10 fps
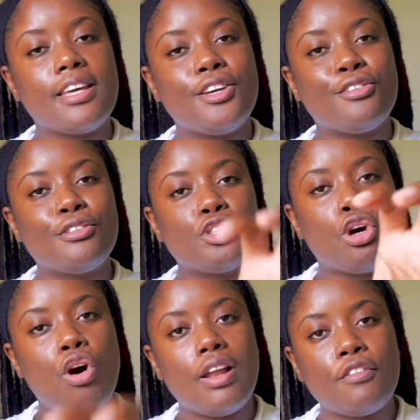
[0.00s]
you to
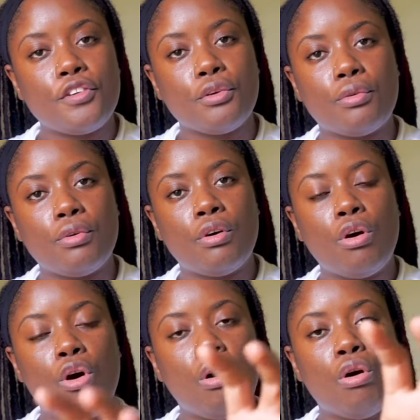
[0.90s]
all of you
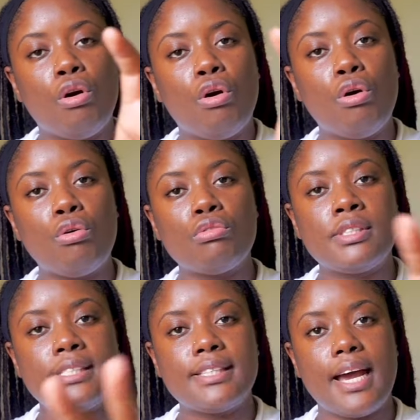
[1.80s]
who
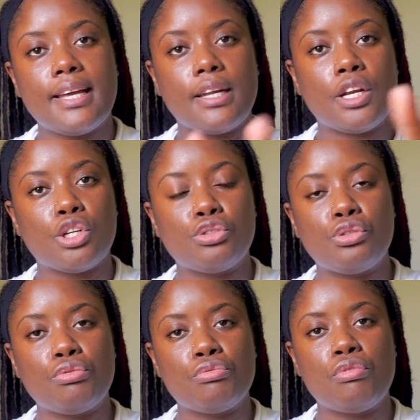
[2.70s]
decided
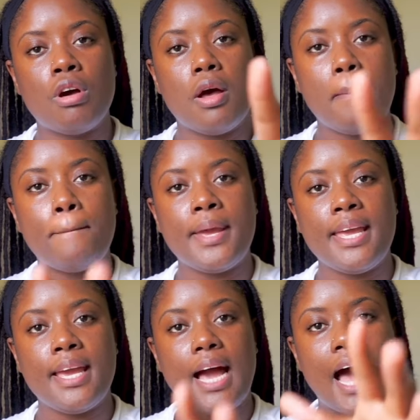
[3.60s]
to
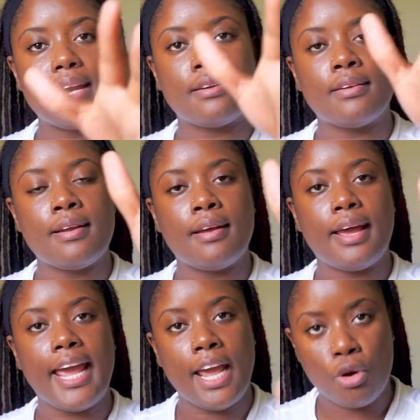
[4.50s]
be an
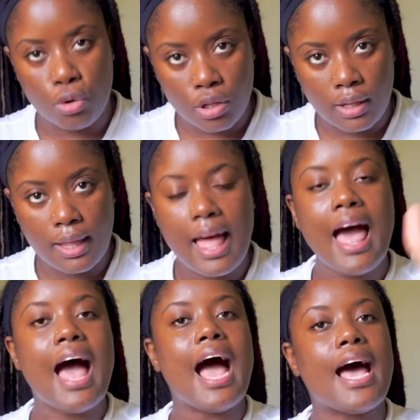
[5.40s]
a-hole
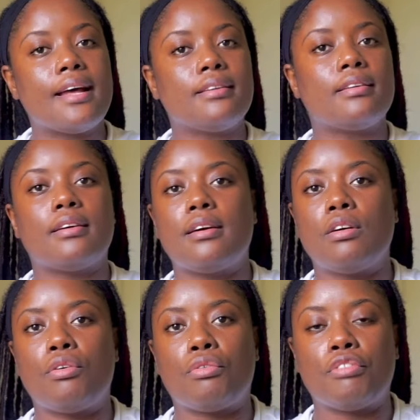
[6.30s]
and
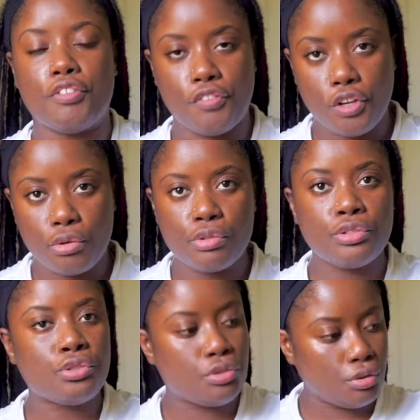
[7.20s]

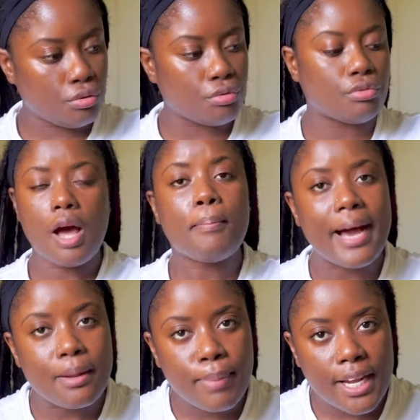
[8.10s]
refuse to
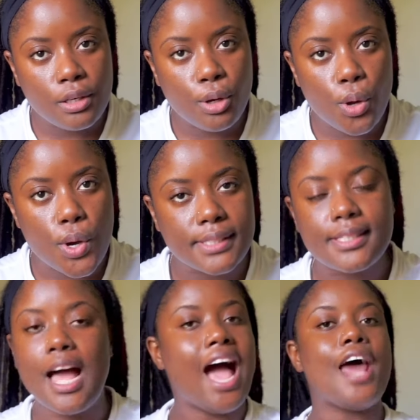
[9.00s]
abide by the
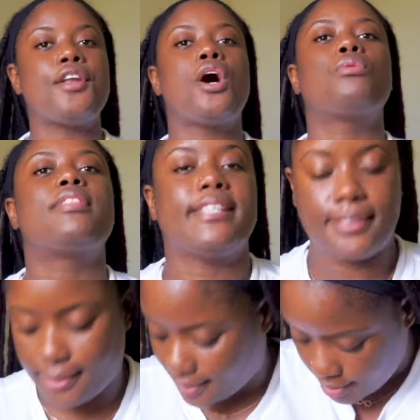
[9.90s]
laws, and now this.